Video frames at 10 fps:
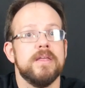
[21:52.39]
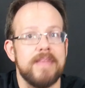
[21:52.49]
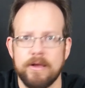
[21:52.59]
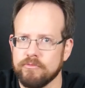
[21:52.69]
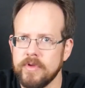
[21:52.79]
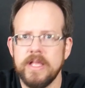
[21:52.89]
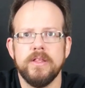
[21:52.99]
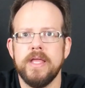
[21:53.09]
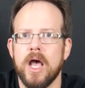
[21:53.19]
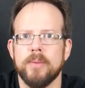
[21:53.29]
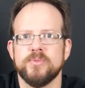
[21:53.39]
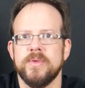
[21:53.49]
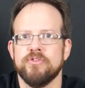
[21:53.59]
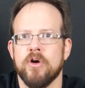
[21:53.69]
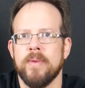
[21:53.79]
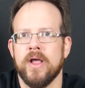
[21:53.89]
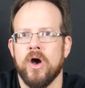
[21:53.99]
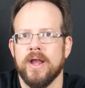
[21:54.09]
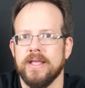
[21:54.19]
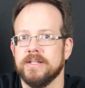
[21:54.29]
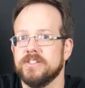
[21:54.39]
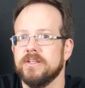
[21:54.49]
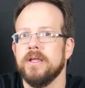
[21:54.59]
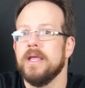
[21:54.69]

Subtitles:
That really helps me grow my audience.